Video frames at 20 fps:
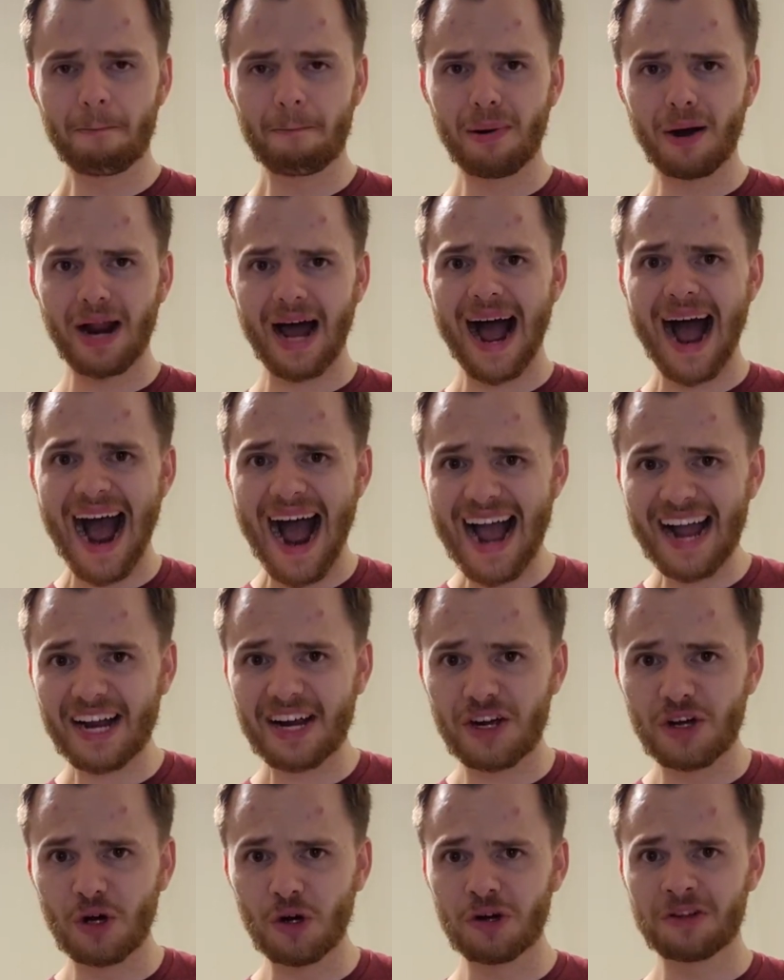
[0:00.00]
but I
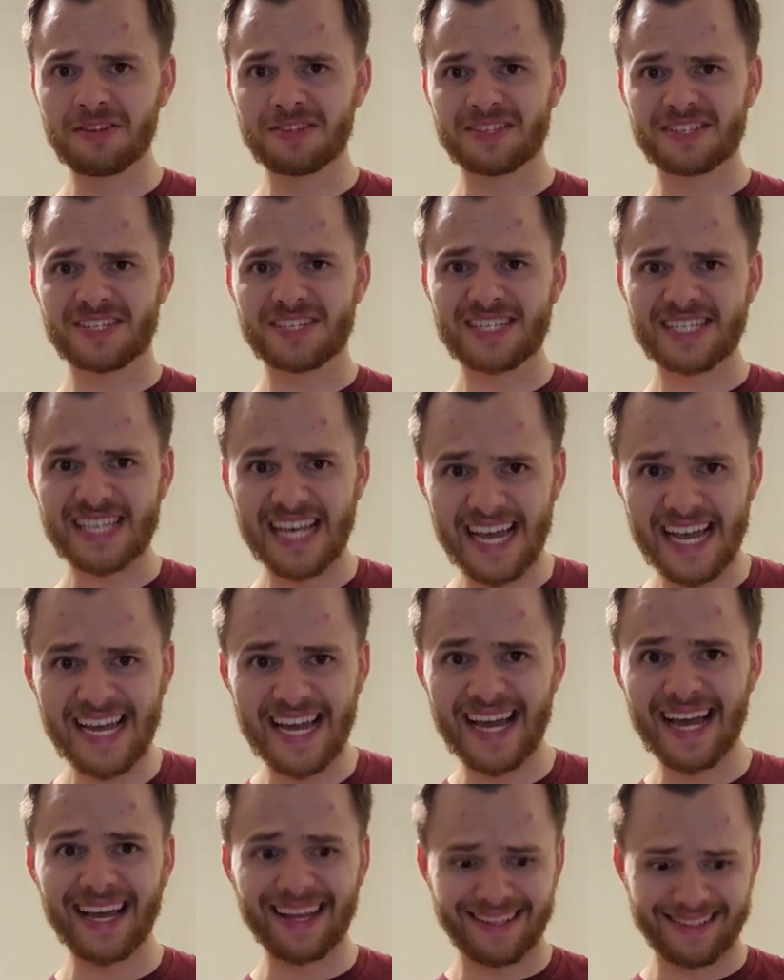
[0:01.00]
couldn't
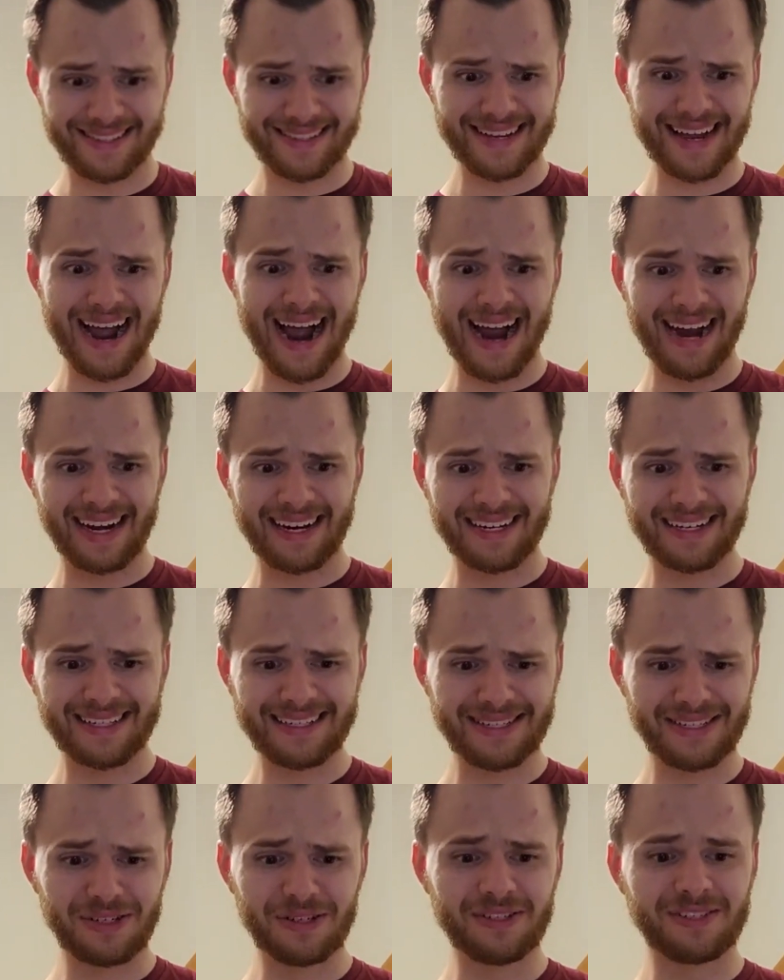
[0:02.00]
see it. I
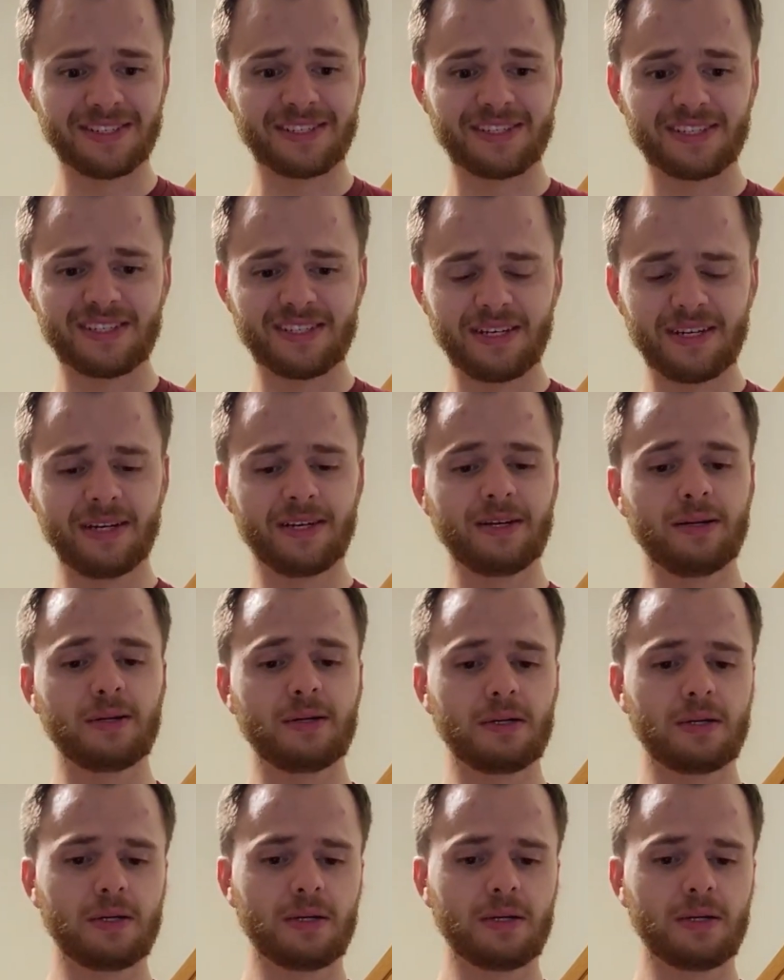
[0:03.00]
couldn't see it.